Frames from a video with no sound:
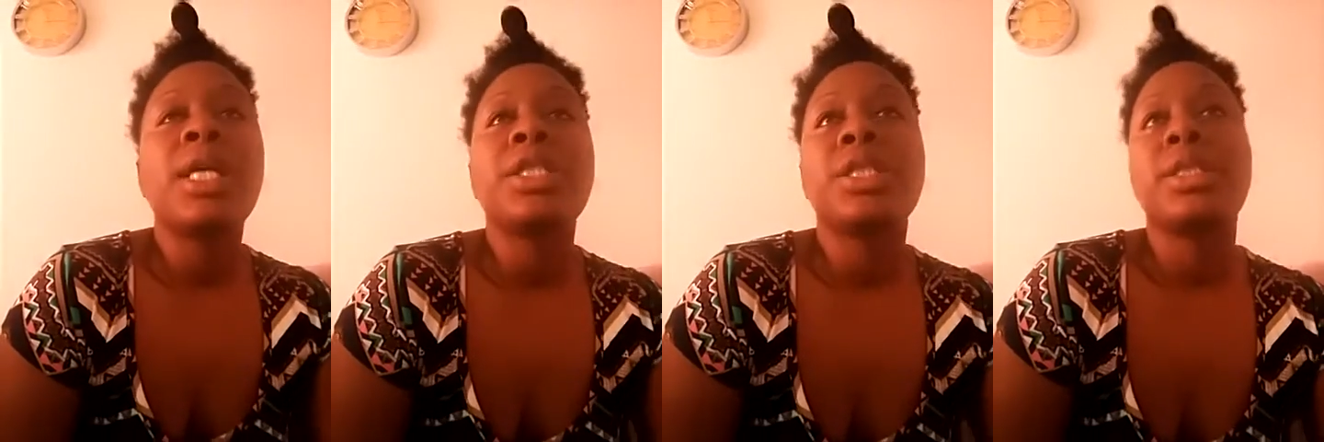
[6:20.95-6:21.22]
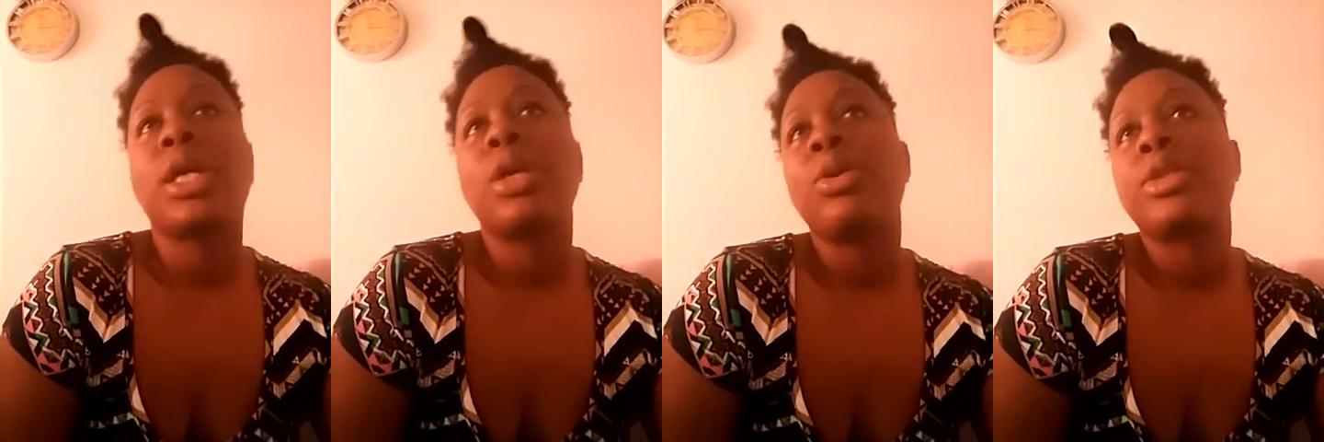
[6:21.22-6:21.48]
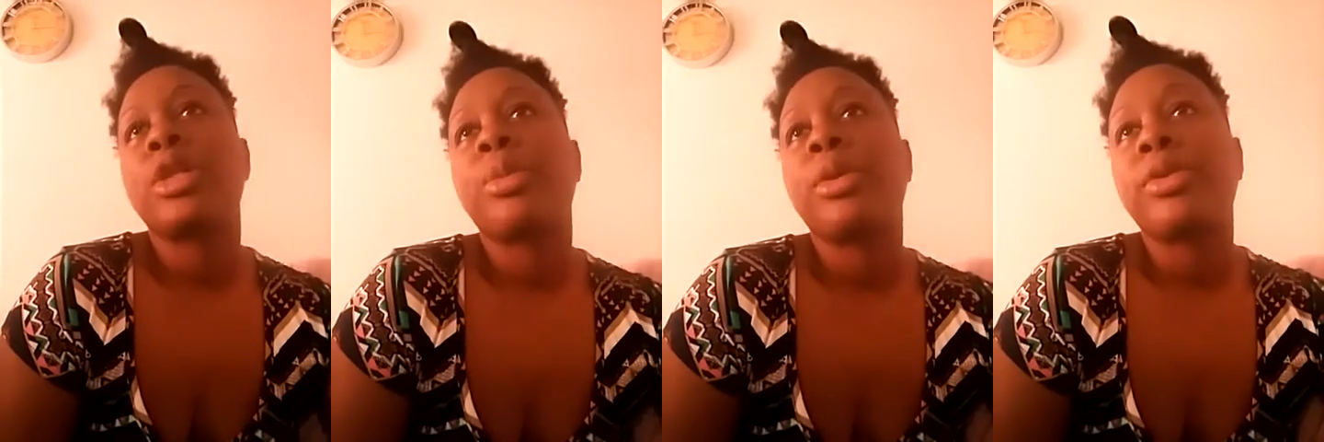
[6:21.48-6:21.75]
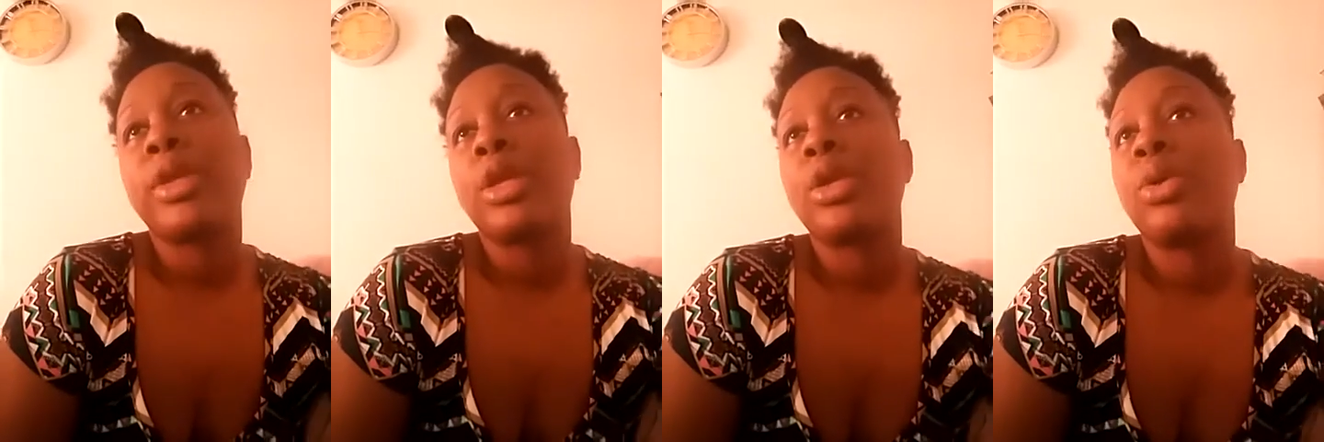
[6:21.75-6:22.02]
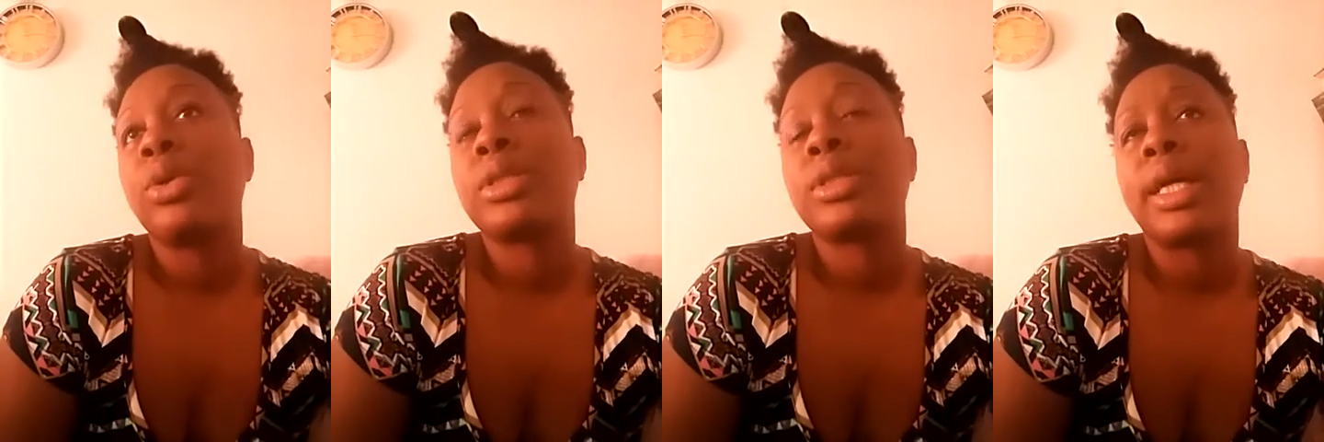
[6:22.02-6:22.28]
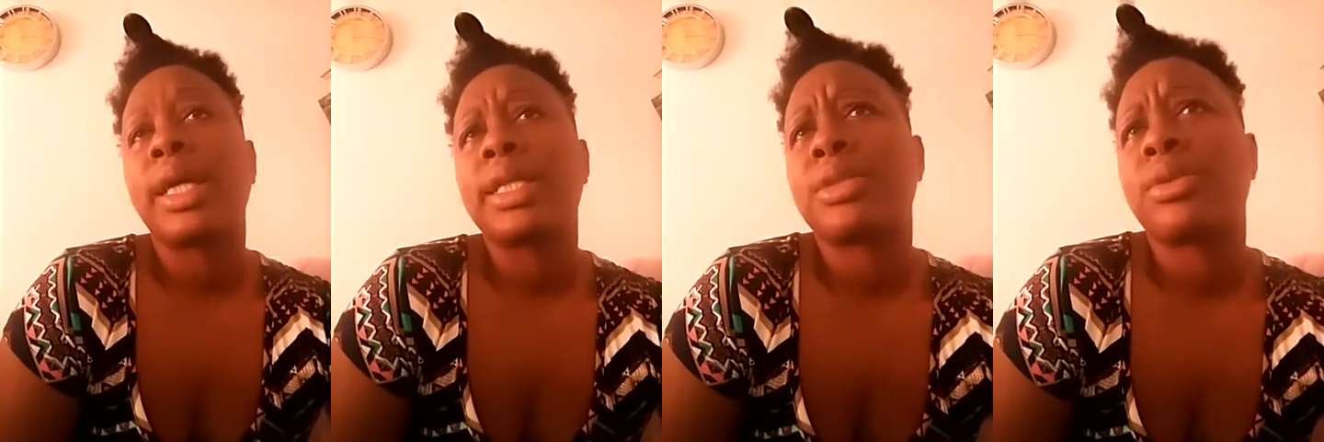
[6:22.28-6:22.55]
She's like, oh, it's her birthday. Are you going
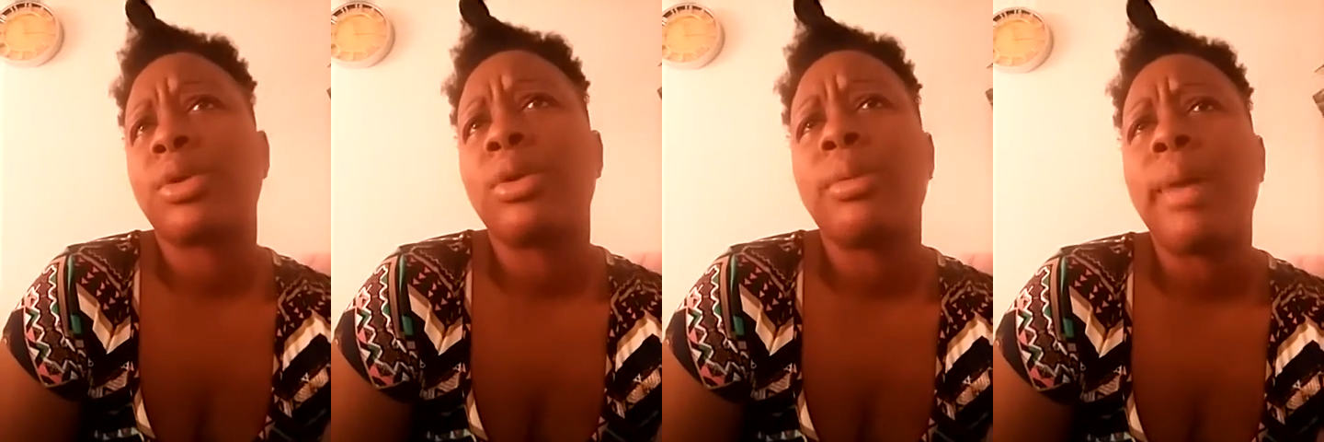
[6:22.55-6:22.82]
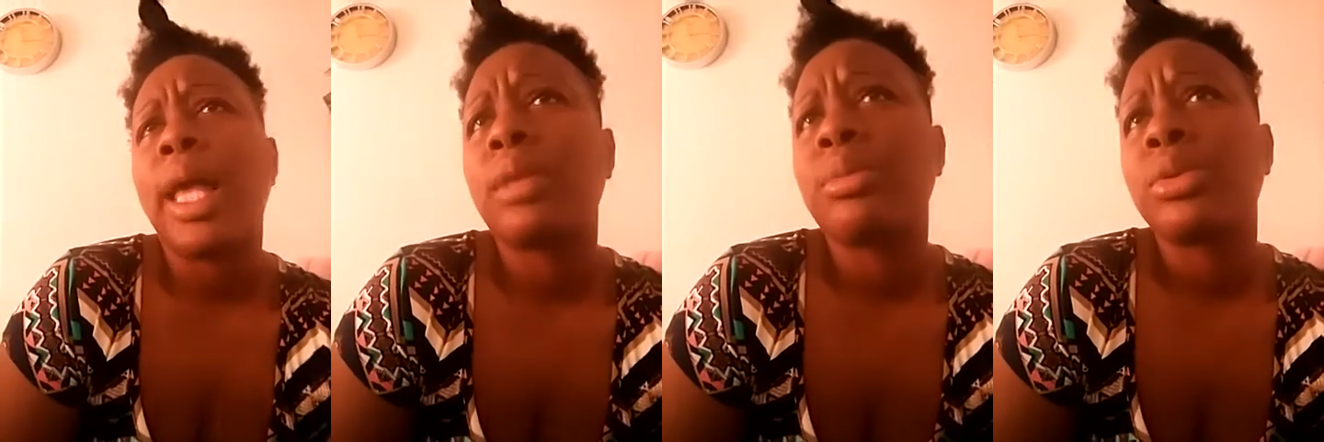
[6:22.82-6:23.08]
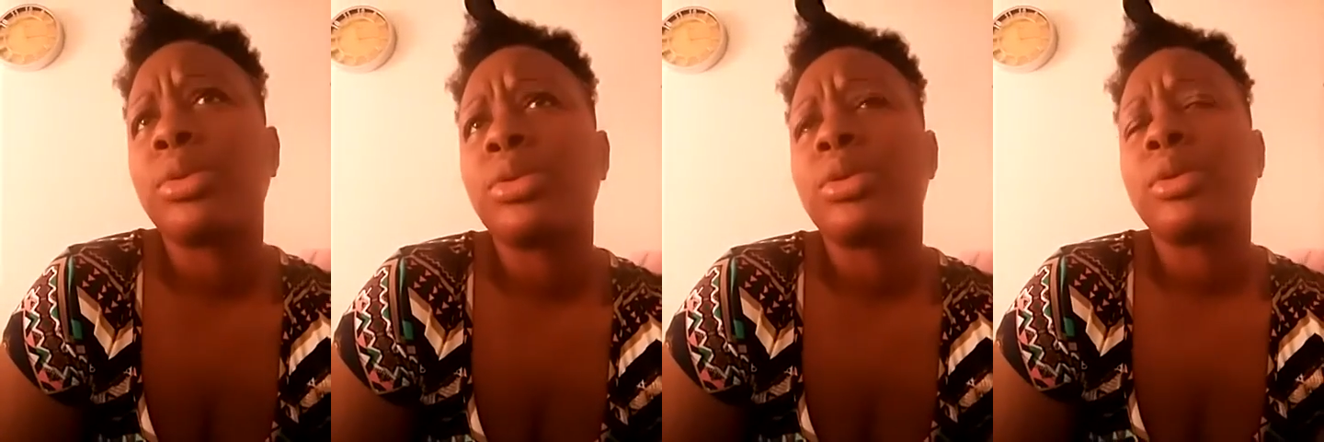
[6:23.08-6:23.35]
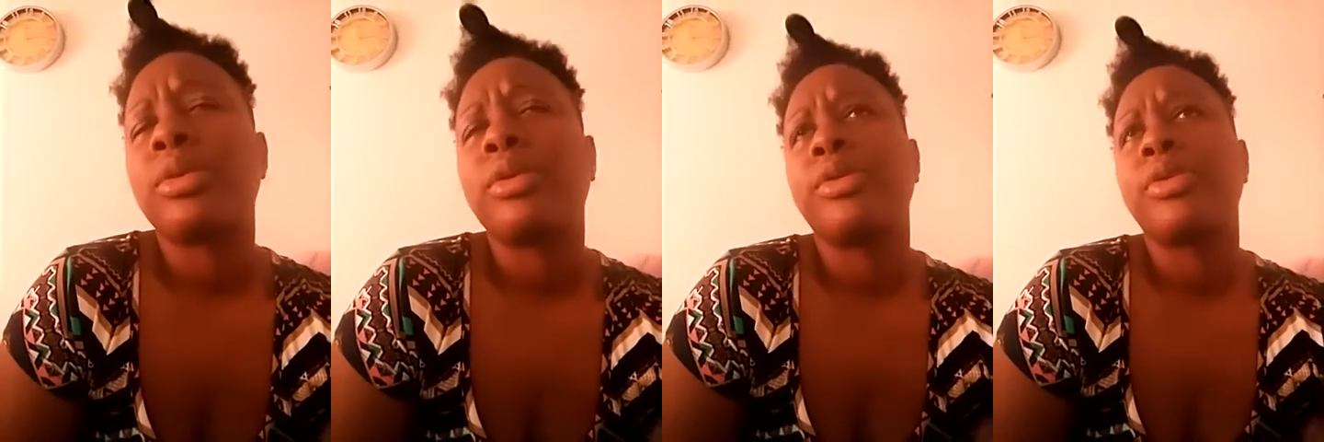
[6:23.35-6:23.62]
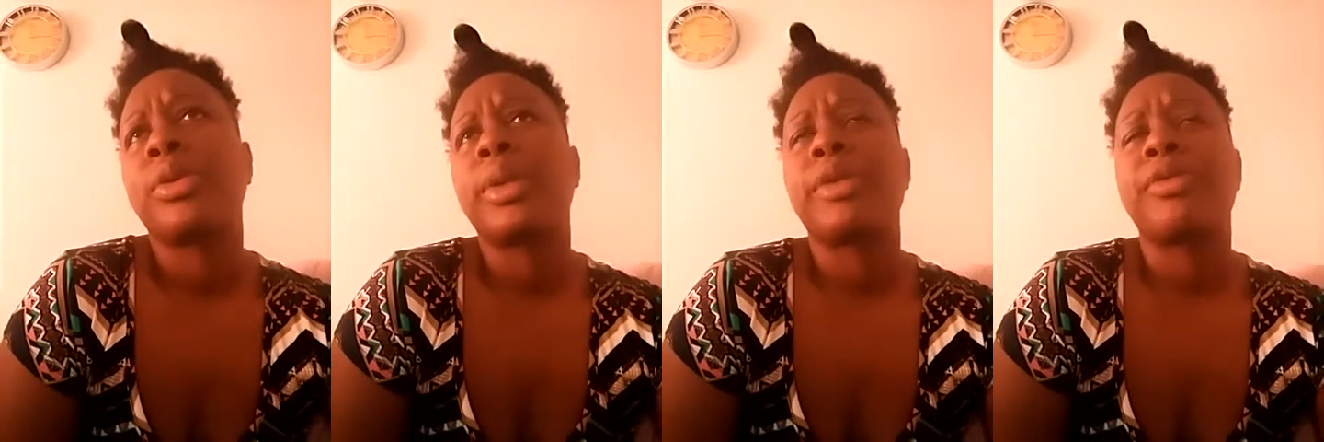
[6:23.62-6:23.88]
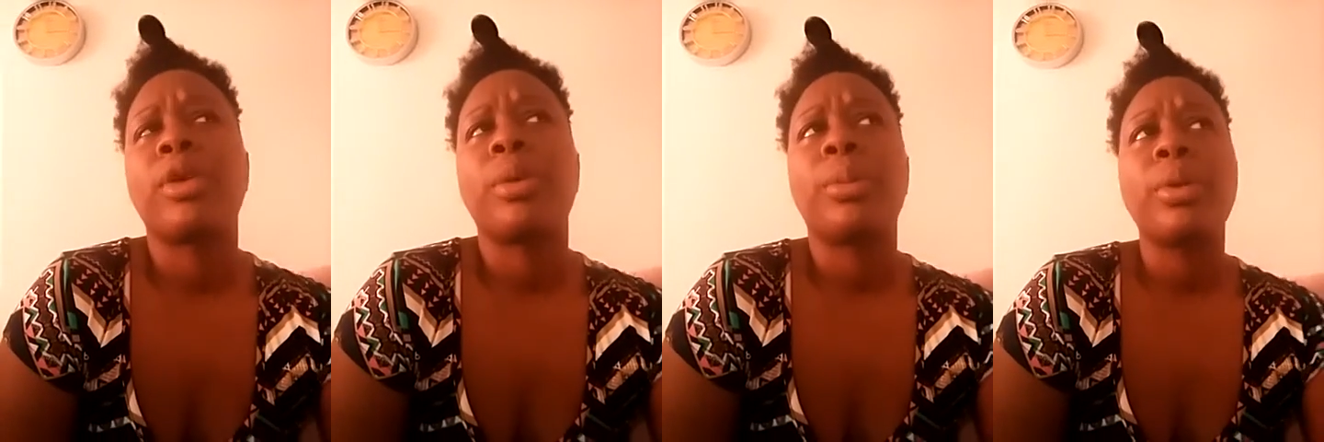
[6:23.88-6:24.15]
to? I guess they're going to Malibu for the
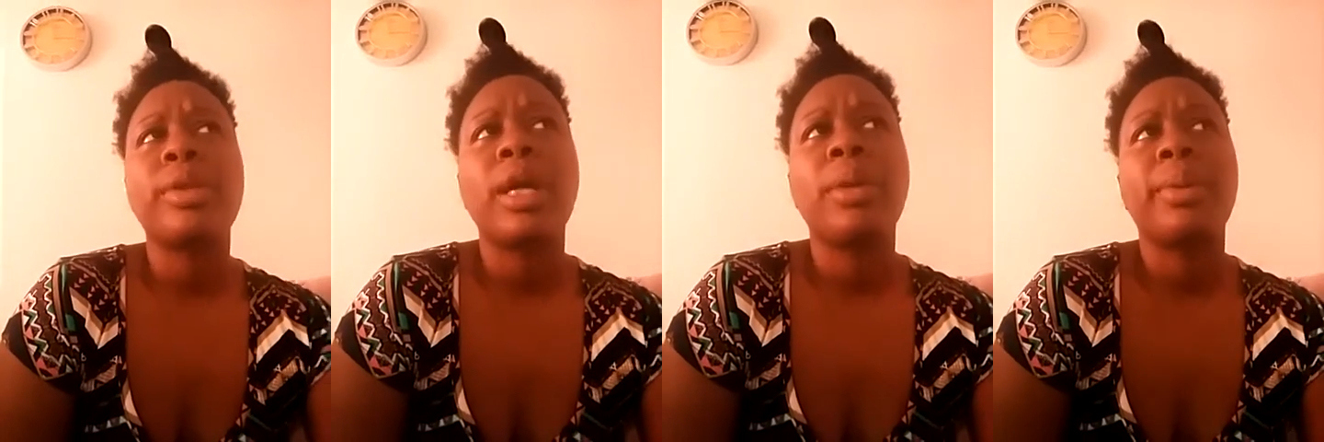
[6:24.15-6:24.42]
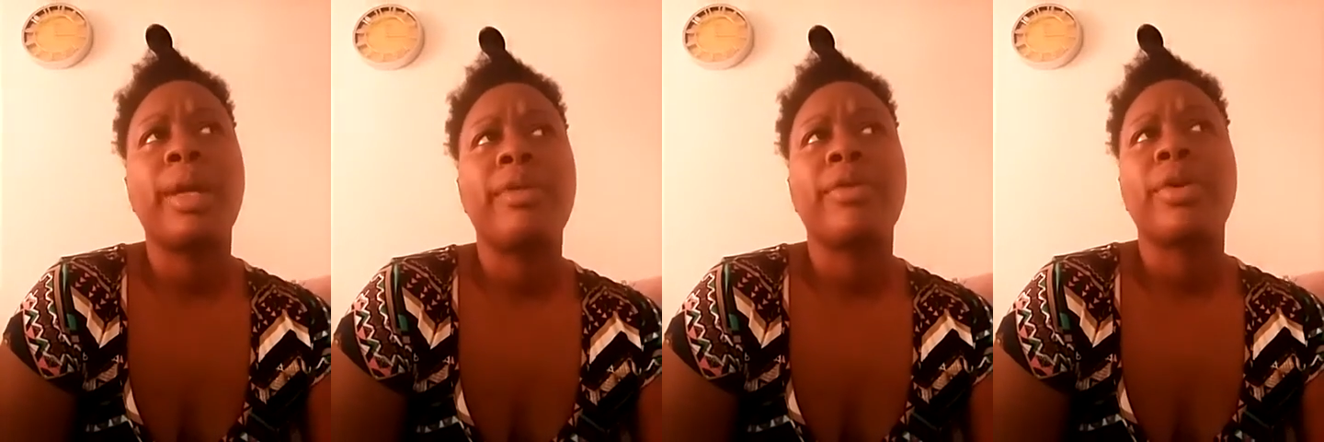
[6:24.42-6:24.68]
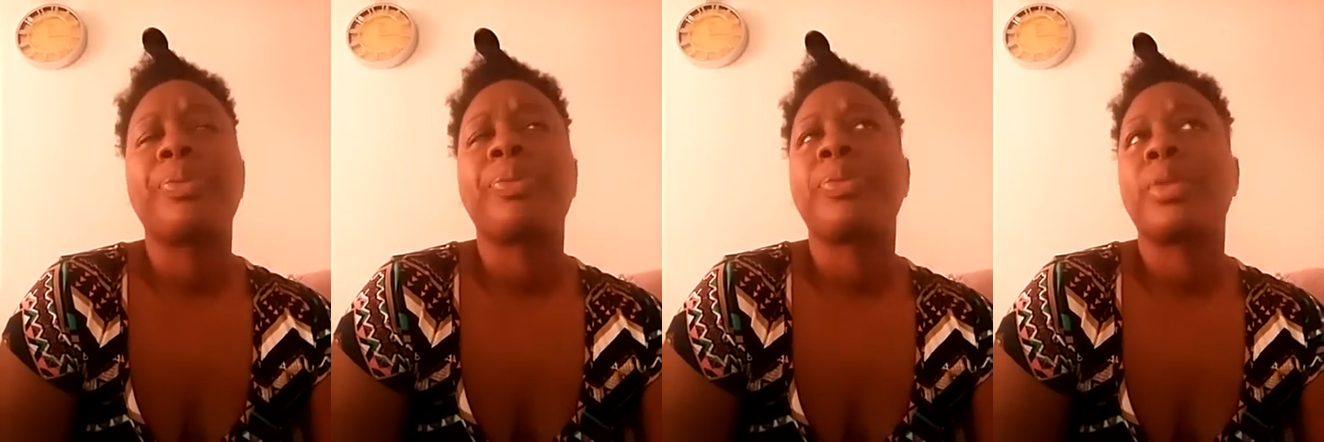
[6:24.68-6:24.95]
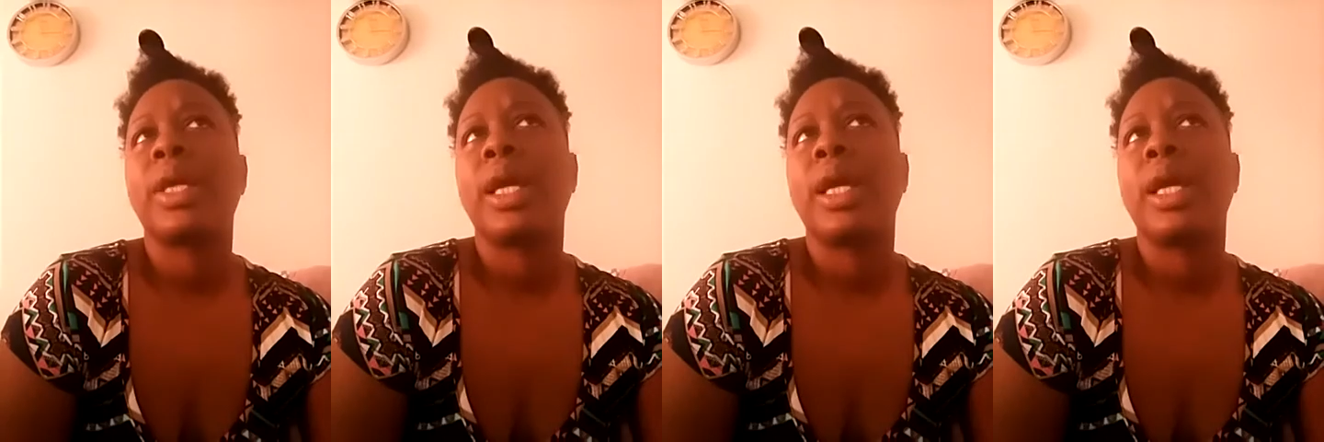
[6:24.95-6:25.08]
week for her birthday or whatever.